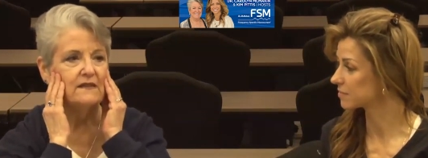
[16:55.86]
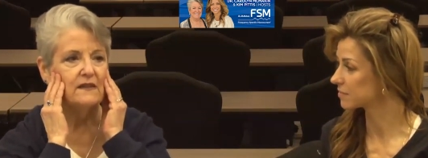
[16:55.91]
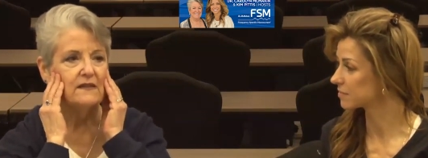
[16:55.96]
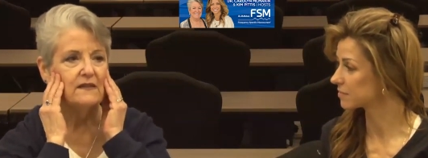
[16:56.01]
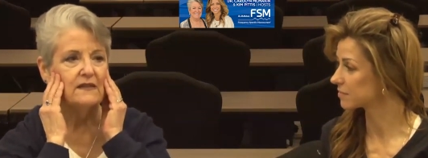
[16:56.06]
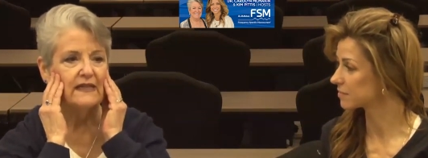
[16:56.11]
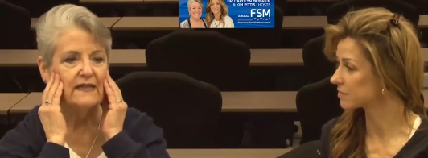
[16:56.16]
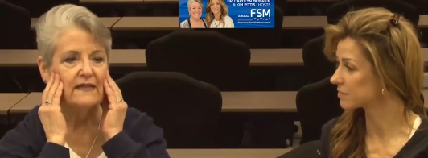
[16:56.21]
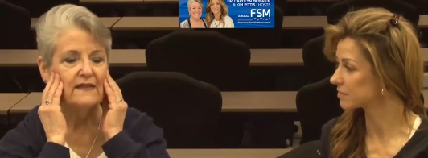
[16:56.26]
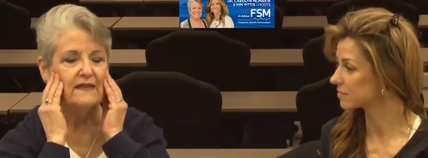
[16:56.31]

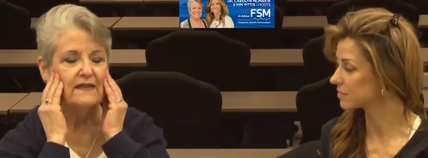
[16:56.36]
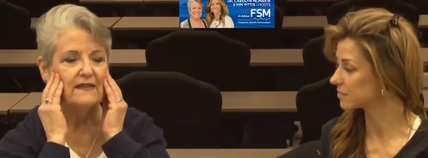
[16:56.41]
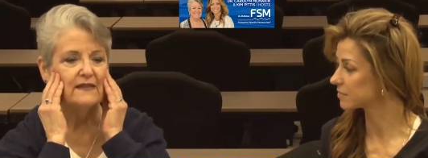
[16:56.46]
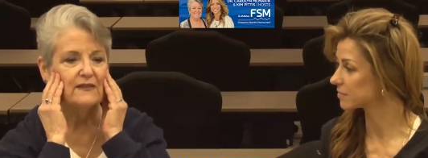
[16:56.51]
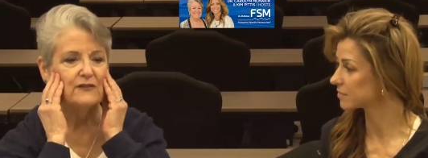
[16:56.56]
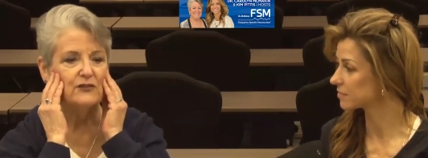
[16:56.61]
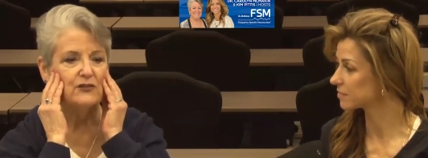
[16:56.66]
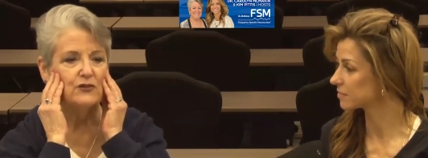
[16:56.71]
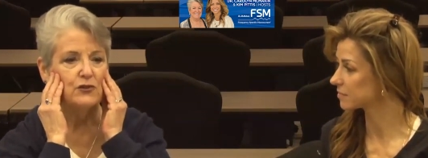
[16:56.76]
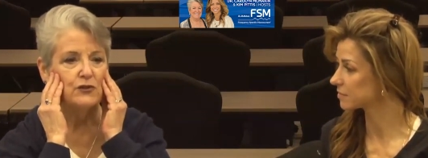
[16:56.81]
Speaker 1: the lady
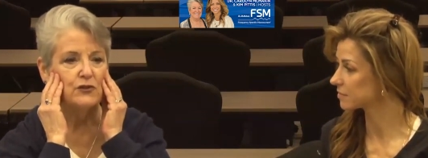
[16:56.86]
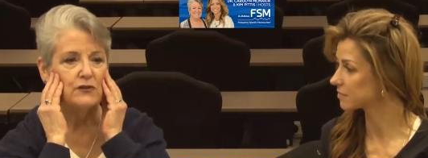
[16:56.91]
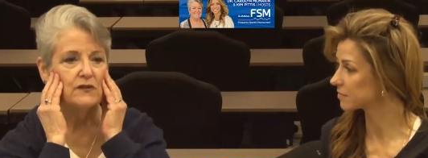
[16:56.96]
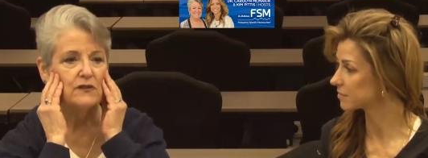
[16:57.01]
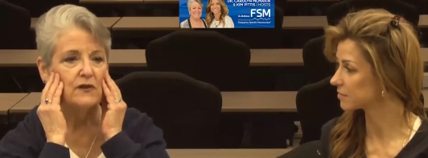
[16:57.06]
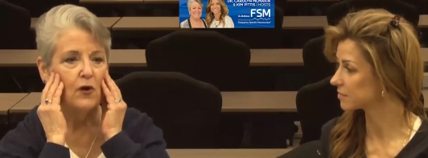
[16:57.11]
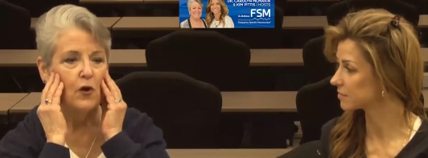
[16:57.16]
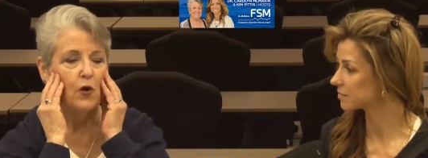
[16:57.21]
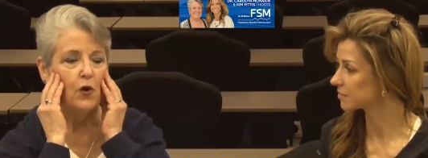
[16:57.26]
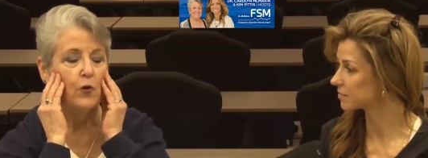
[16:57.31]
that
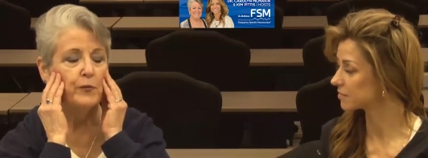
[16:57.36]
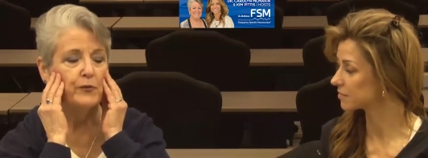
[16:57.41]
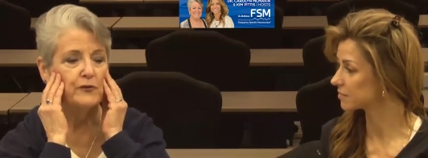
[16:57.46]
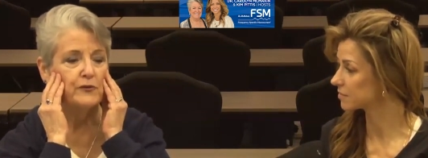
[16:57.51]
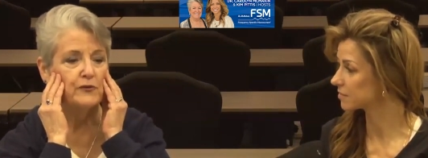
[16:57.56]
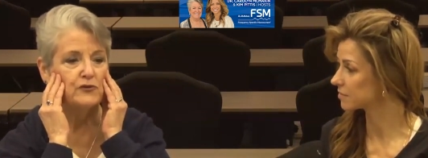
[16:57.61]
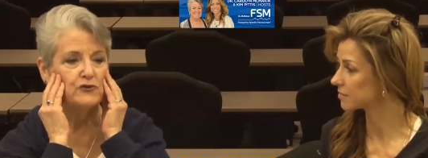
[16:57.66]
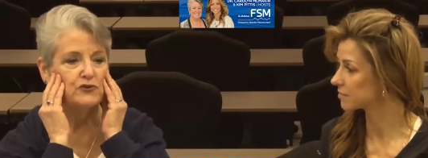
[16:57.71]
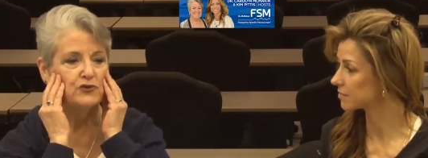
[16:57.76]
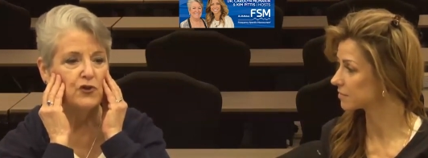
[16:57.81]
couldn't
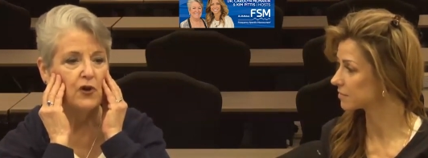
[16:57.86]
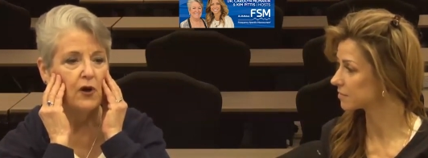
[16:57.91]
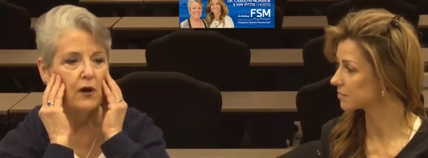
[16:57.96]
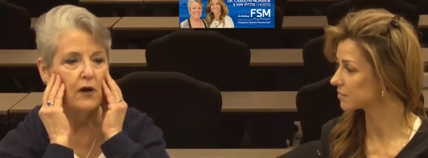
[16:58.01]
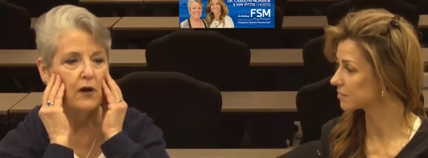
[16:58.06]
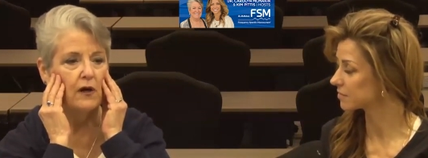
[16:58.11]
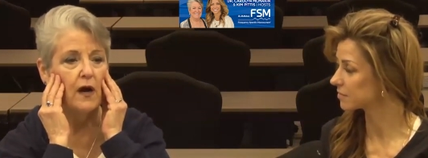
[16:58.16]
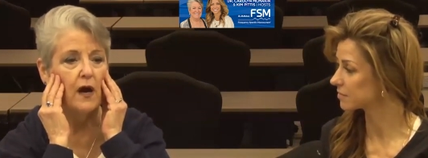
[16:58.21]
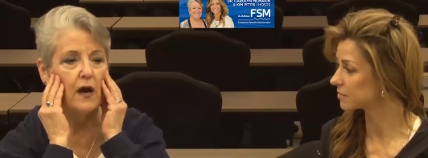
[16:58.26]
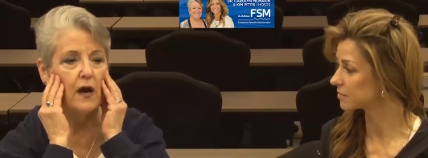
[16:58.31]
open her
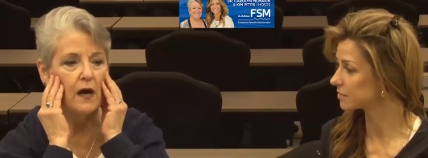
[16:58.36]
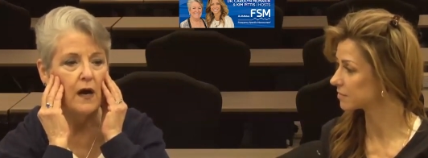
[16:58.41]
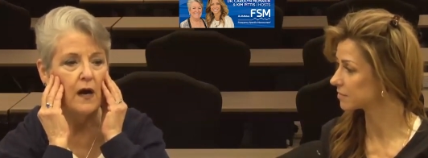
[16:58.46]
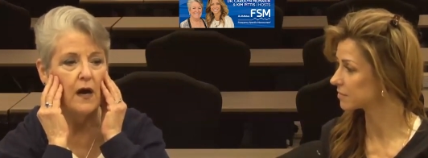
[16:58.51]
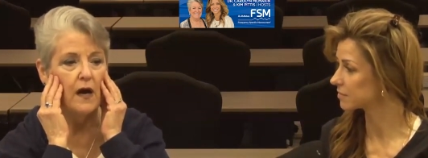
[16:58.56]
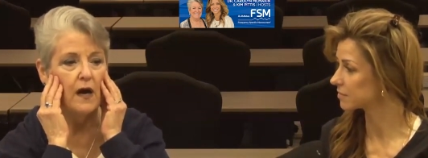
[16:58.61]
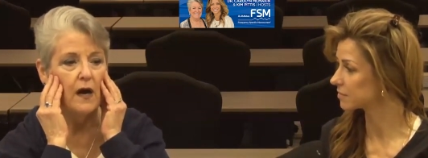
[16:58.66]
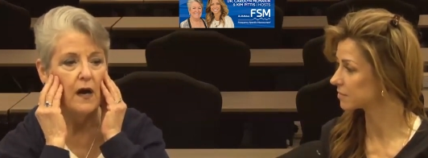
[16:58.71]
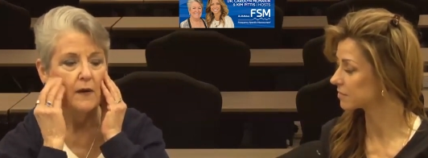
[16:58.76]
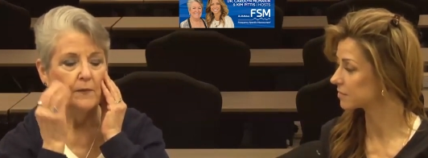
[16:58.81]
jaw
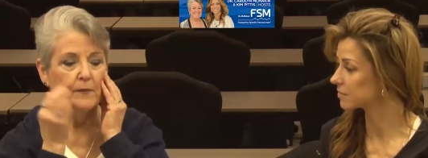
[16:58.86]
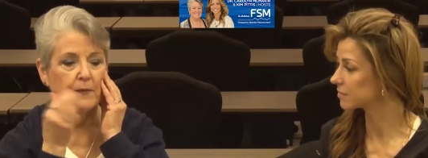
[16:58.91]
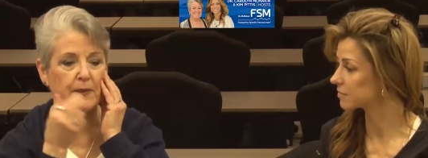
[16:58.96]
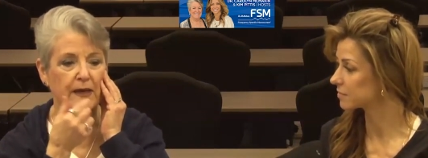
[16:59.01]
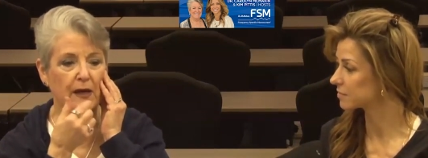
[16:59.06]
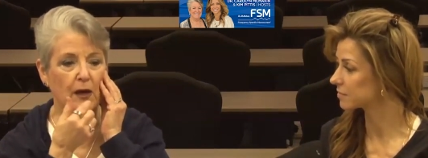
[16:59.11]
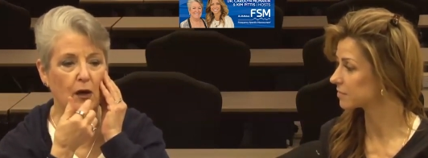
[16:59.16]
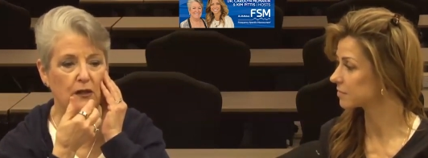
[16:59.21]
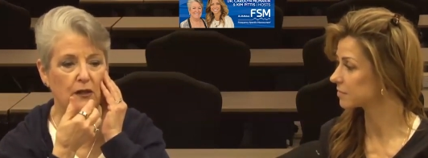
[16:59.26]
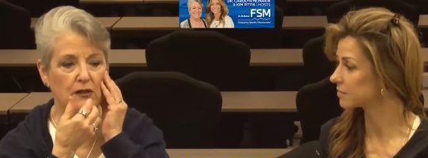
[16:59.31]

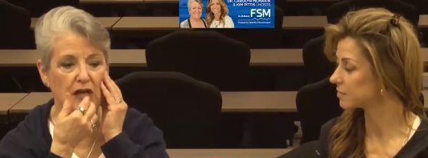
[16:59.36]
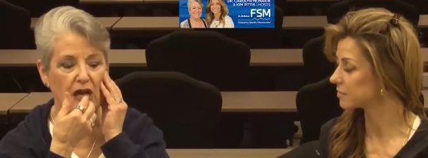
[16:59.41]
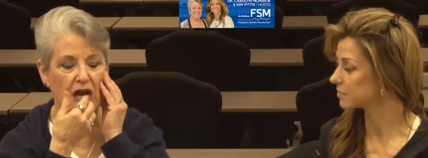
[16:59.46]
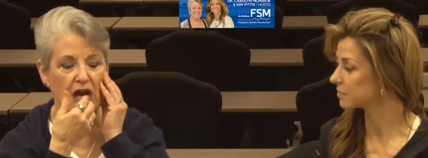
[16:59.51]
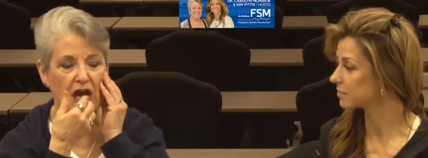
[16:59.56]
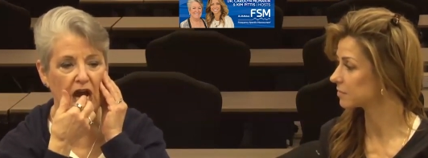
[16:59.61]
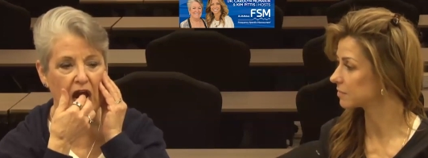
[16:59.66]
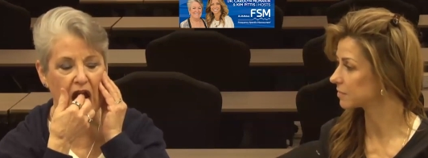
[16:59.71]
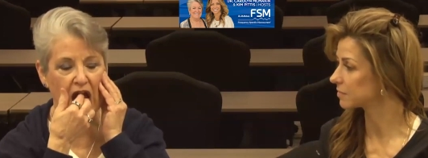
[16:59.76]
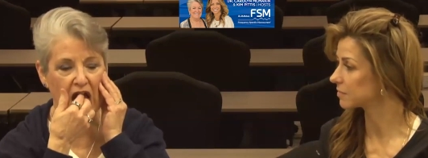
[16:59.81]
beyond
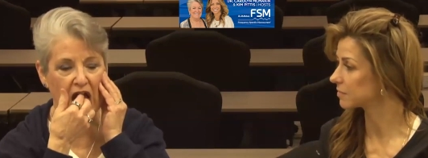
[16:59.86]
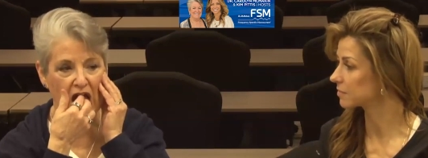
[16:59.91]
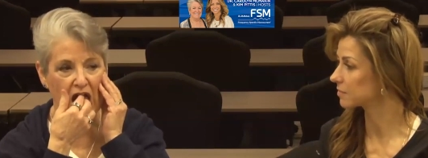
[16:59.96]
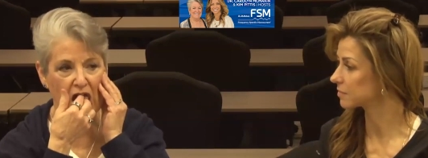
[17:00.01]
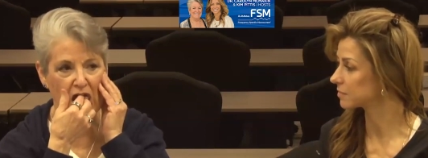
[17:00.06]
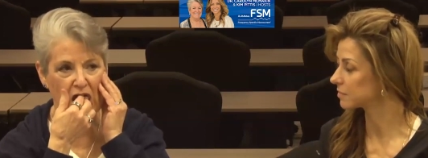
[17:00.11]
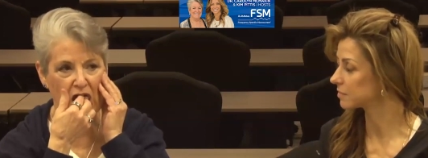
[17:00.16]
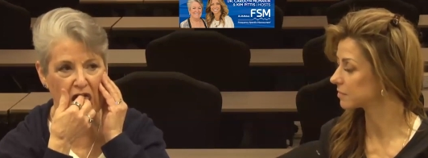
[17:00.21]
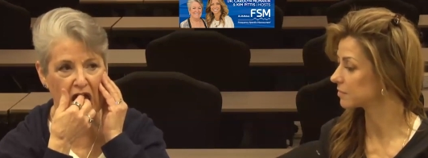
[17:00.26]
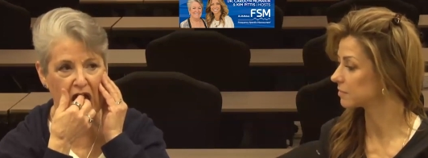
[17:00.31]

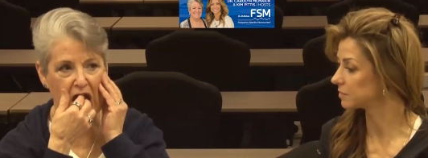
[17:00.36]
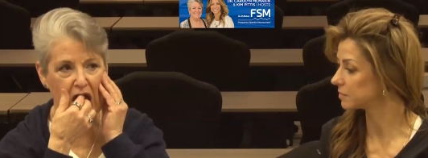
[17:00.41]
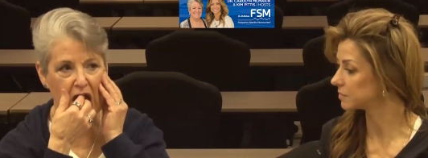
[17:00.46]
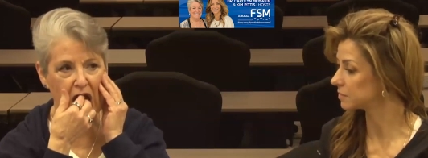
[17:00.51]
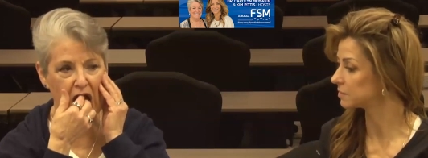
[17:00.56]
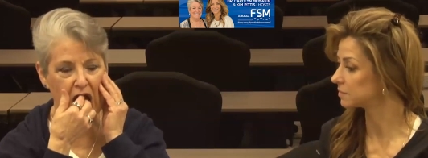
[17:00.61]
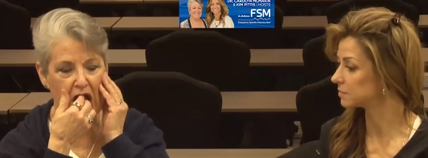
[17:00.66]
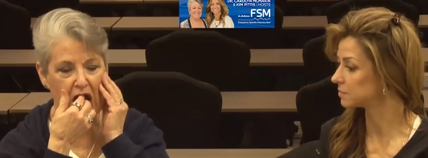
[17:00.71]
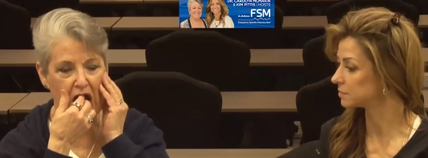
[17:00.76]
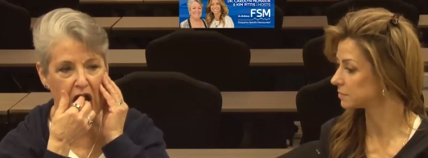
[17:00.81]
that